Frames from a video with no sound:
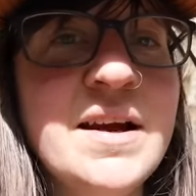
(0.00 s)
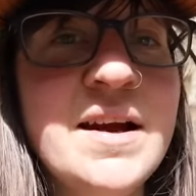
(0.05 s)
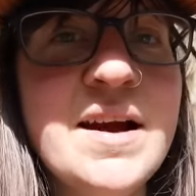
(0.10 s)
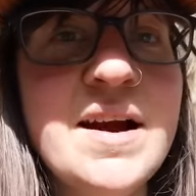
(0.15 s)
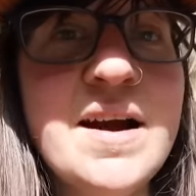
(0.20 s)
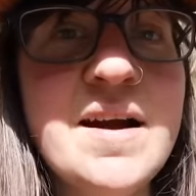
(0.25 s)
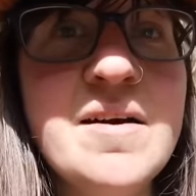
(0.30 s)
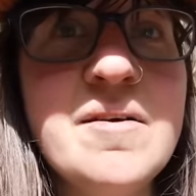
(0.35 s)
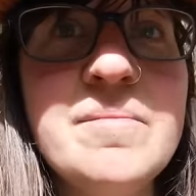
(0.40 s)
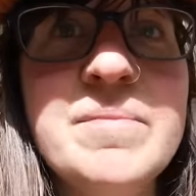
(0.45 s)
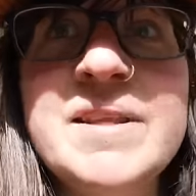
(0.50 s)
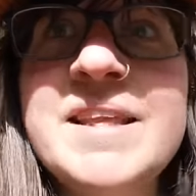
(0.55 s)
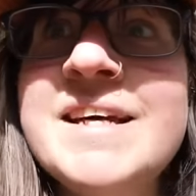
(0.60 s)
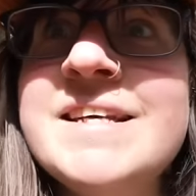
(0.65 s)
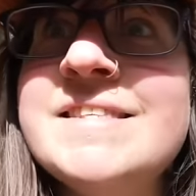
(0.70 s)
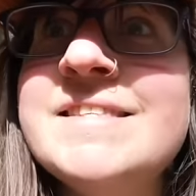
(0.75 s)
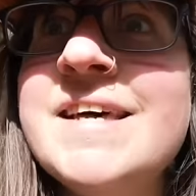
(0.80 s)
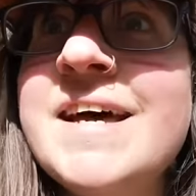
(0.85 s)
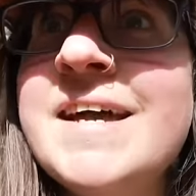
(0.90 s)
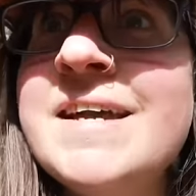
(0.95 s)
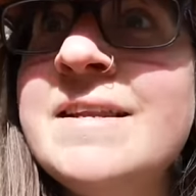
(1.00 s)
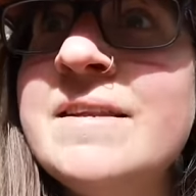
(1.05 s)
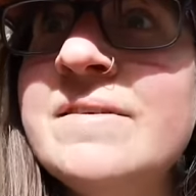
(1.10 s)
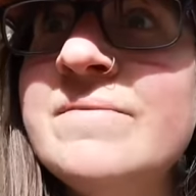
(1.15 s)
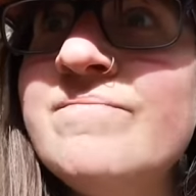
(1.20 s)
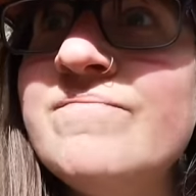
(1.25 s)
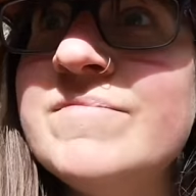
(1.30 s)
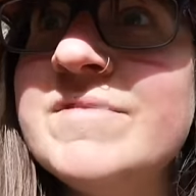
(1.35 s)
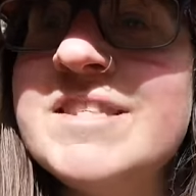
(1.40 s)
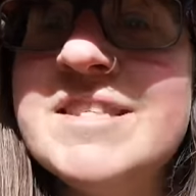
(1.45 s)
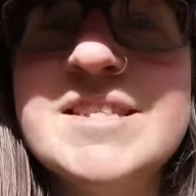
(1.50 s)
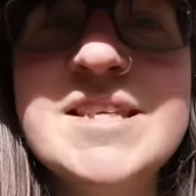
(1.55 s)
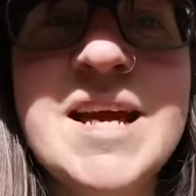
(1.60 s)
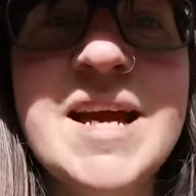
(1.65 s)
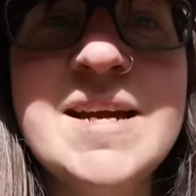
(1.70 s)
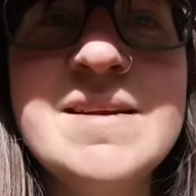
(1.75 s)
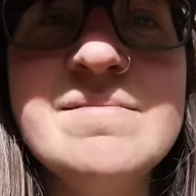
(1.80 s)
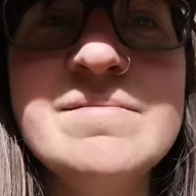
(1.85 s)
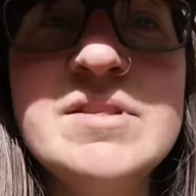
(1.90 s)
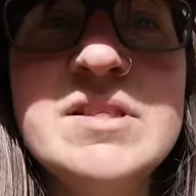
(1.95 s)
Uh, but that said, it's
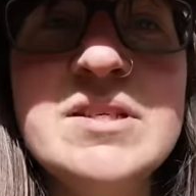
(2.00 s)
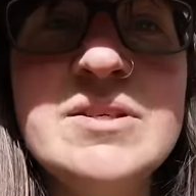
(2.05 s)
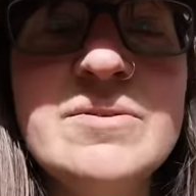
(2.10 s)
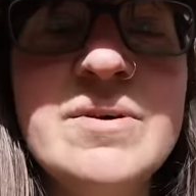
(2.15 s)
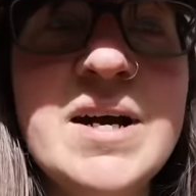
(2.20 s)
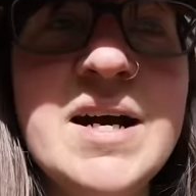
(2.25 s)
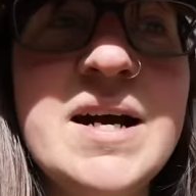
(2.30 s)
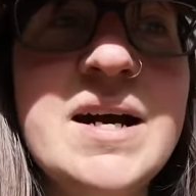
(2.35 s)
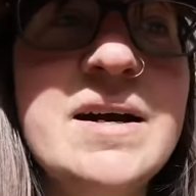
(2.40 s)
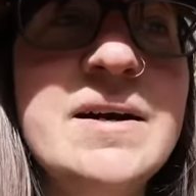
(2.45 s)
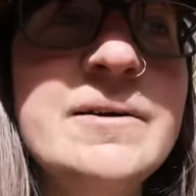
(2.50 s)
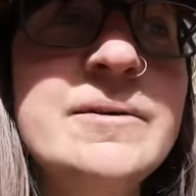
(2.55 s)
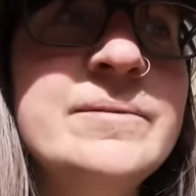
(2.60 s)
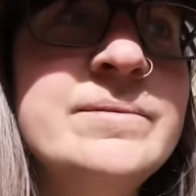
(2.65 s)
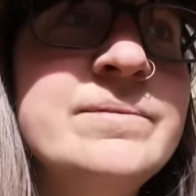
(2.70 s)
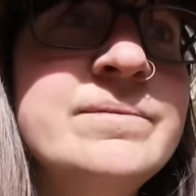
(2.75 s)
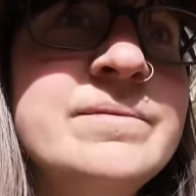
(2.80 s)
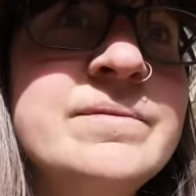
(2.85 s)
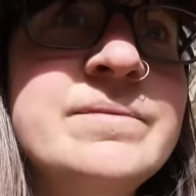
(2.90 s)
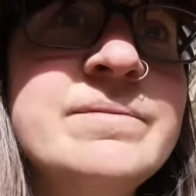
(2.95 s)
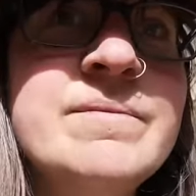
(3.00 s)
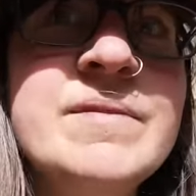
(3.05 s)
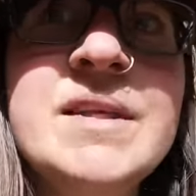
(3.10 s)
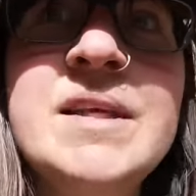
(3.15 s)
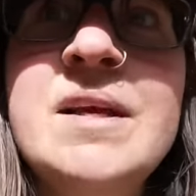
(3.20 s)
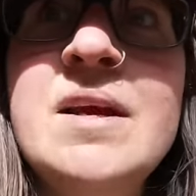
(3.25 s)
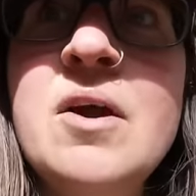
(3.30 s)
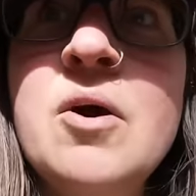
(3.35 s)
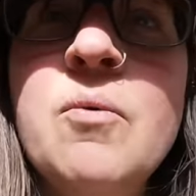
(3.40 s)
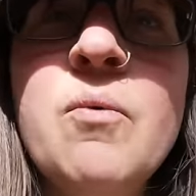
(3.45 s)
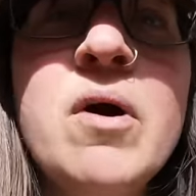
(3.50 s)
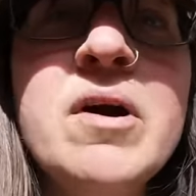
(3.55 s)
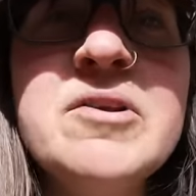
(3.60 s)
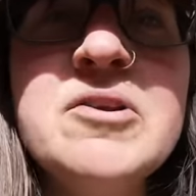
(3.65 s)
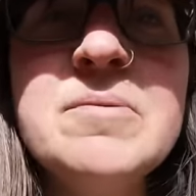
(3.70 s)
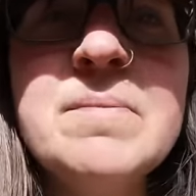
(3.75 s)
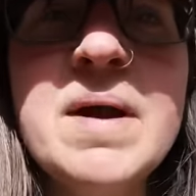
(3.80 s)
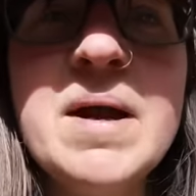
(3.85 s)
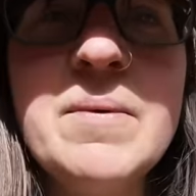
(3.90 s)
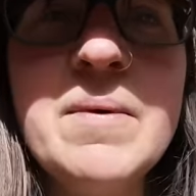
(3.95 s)
time to uh,
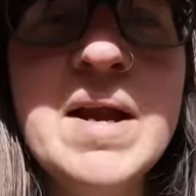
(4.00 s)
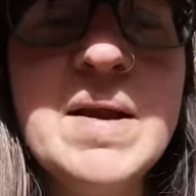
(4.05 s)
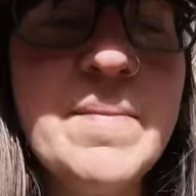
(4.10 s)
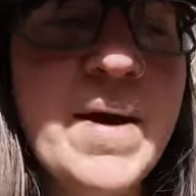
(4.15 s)
wander my way